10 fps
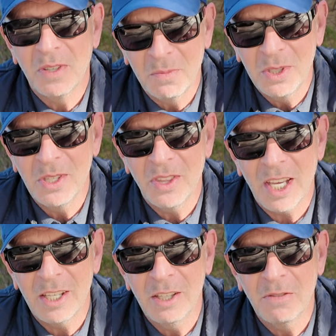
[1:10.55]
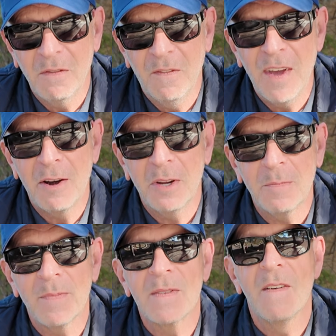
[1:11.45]
And we do thank you very,
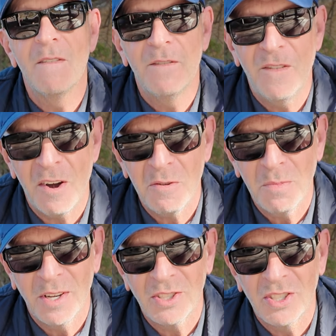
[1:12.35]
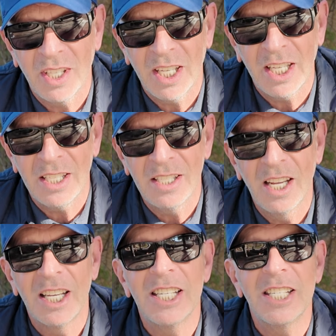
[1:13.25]
very much
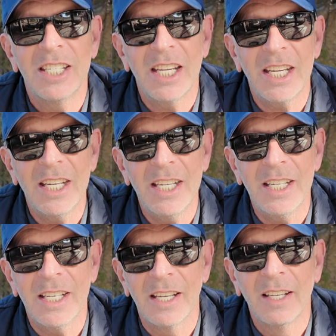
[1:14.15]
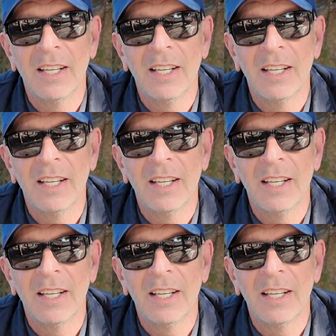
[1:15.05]
indeed.